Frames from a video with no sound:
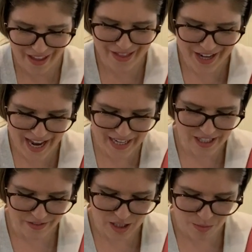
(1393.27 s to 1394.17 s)
the
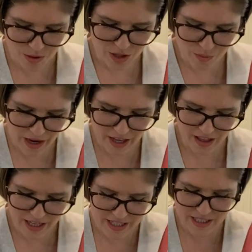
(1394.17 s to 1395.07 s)
negative, I suppose, as
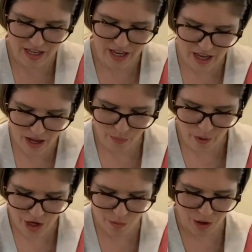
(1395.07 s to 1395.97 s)
well, is that
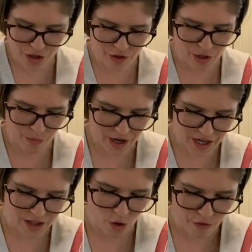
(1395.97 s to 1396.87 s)
when you were doing your
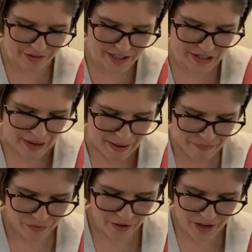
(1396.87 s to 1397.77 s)
work in the office,
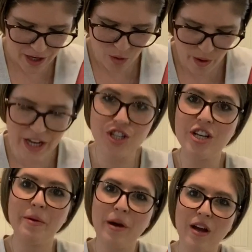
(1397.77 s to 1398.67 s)
if you had a
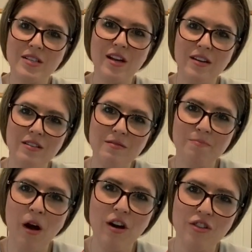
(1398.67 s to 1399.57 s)
question about a certain
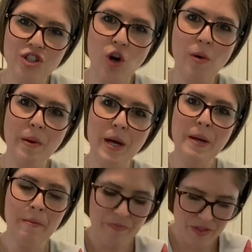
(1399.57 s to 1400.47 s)
part of the job,
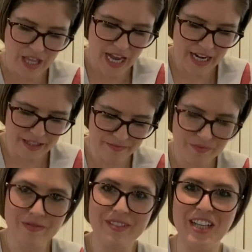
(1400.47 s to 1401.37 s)
then
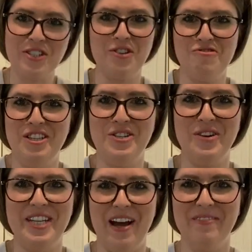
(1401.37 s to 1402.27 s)
this looks really
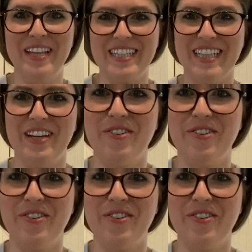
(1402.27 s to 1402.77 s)
dodgy. I'm literally